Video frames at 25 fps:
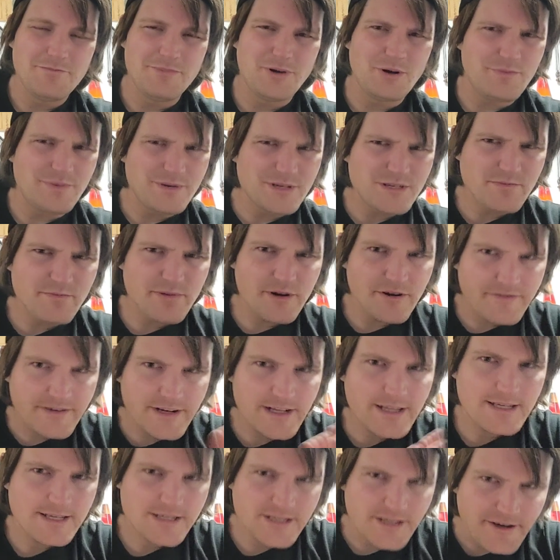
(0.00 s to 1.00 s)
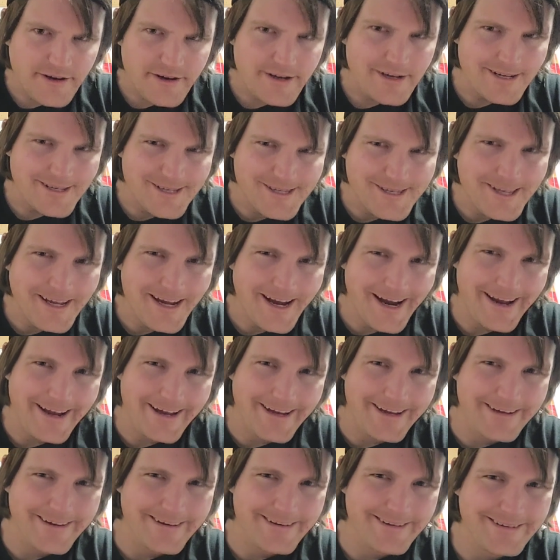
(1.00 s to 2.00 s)
poop is a perfectly serious thing.
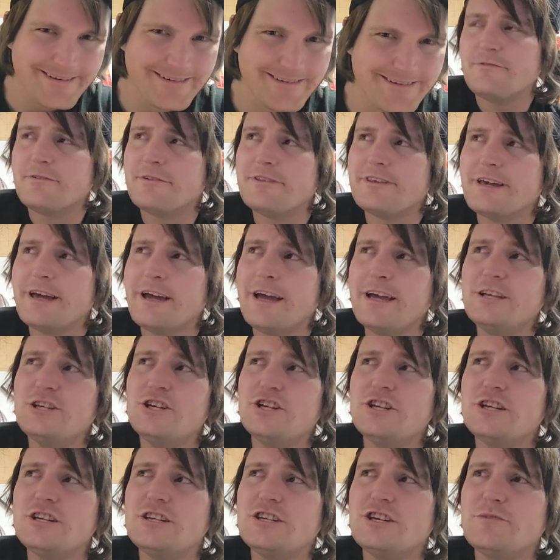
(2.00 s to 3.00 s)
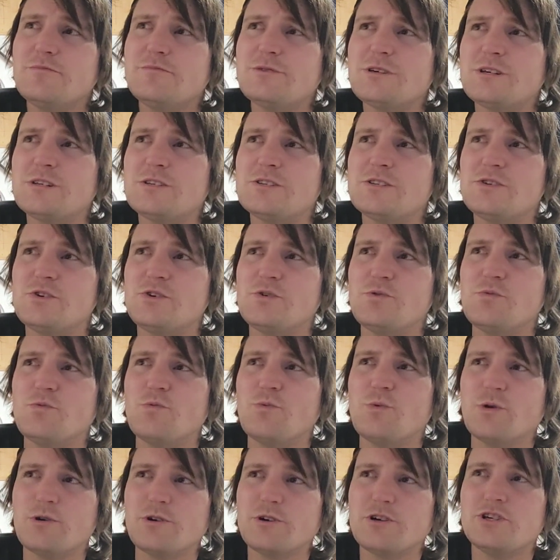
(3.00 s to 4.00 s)
For the ancient Egyptians to
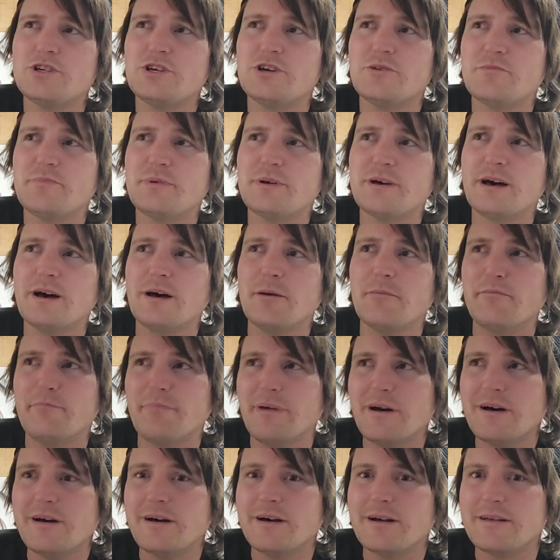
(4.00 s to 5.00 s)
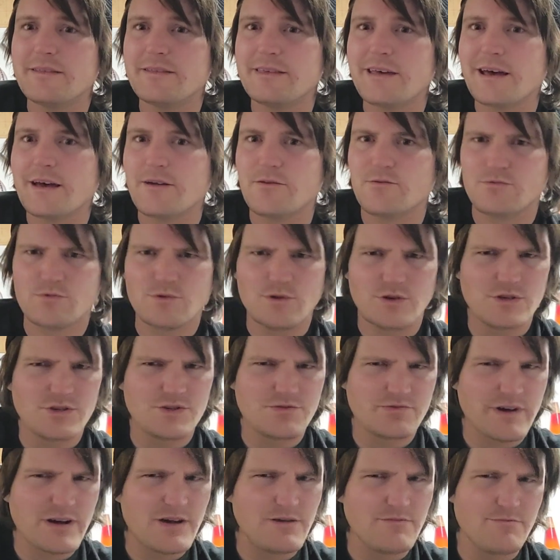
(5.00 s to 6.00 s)
worship a bug that
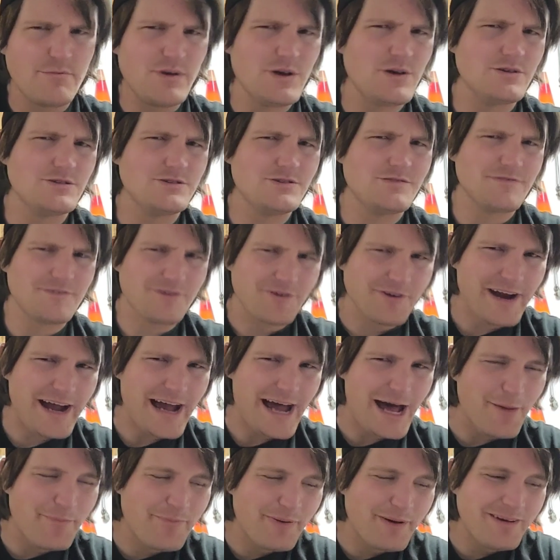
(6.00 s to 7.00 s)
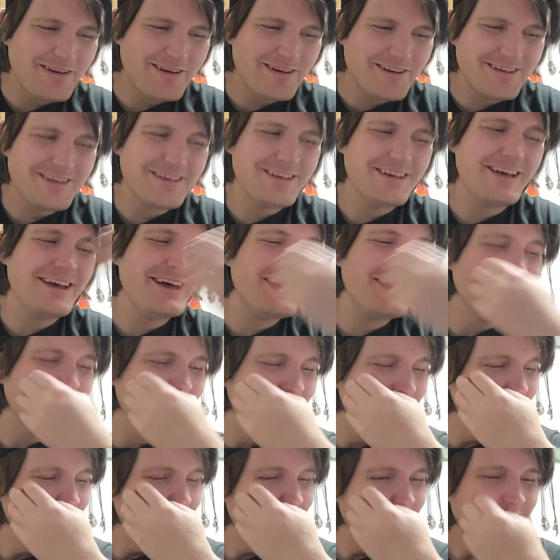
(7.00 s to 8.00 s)
rolls around balls of crap
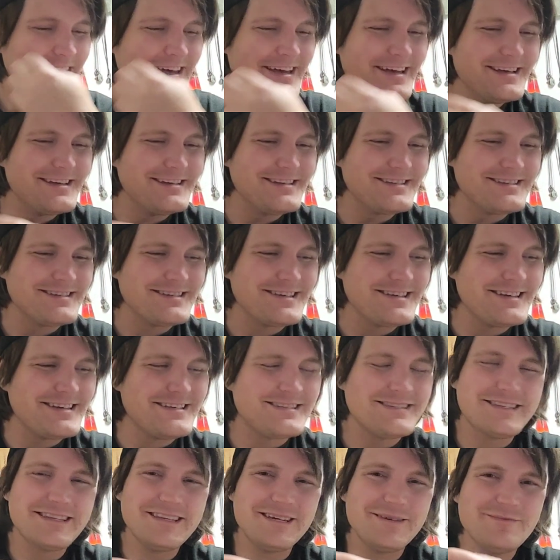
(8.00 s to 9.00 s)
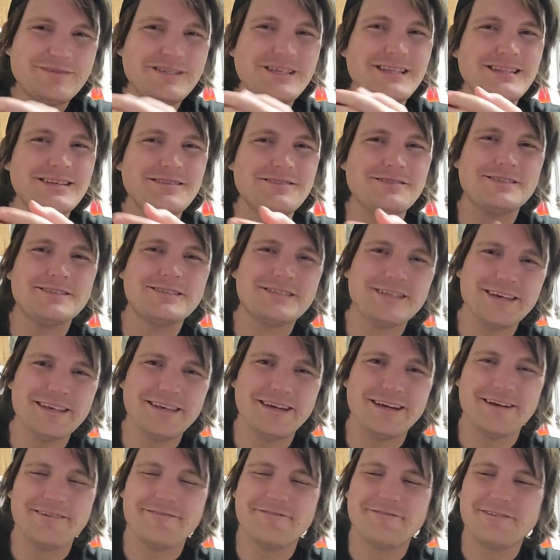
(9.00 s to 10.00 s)
it seems a little
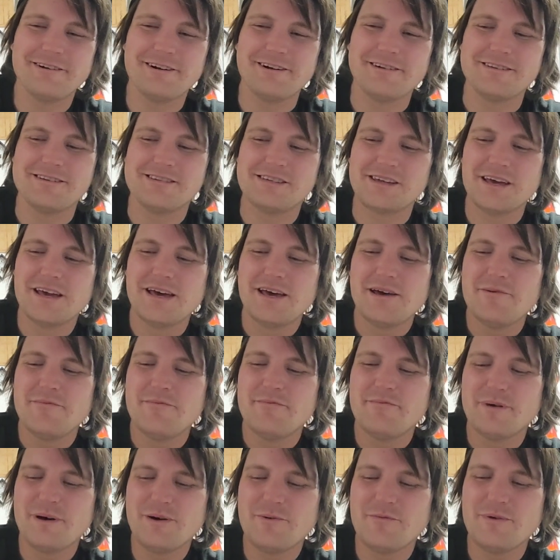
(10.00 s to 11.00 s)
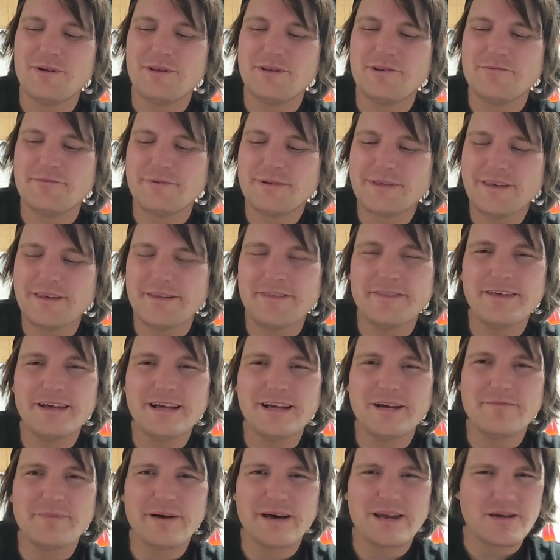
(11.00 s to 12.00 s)
silly at first, but when you really
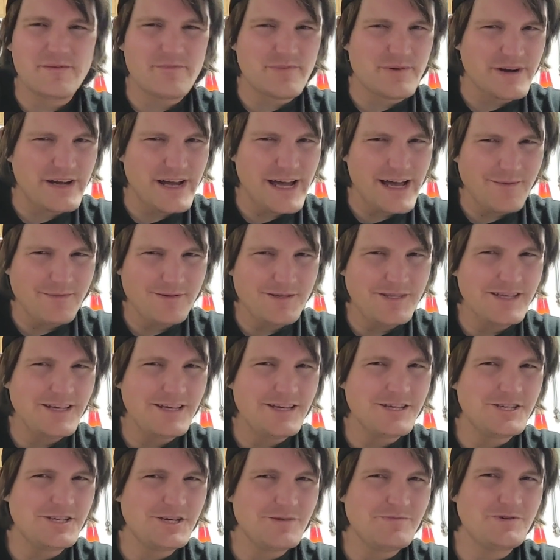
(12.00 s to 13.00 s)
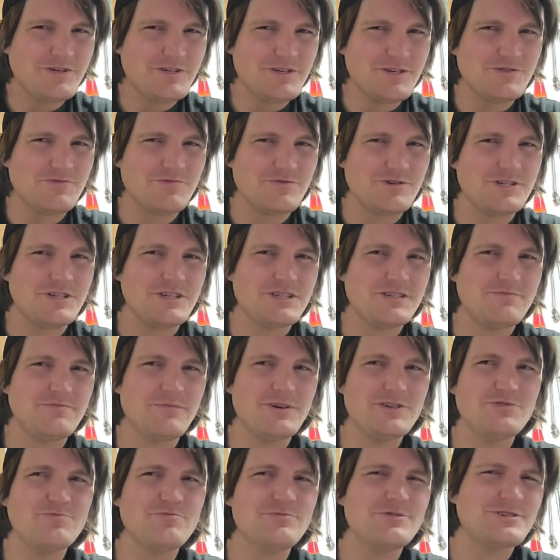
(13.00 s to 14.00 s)
think about it, perhaps the Egyptians were just
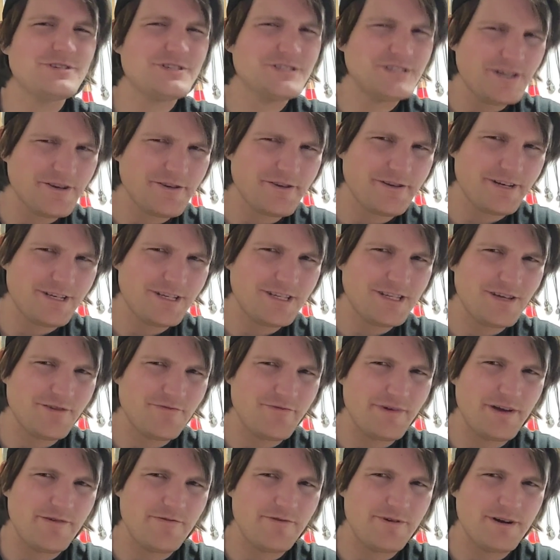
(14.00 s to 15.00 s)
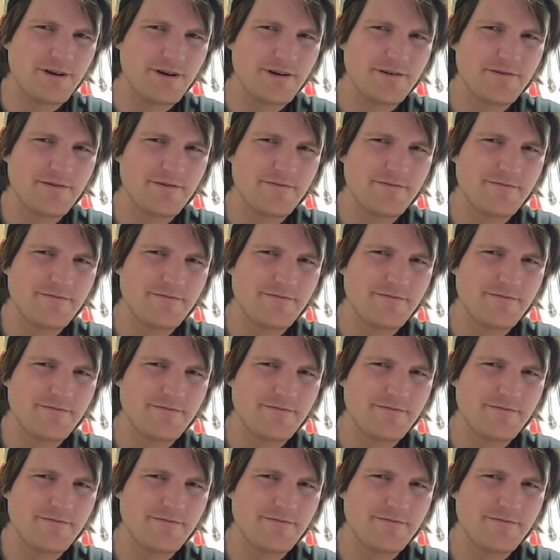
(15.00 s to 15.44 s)
much more serious than we were.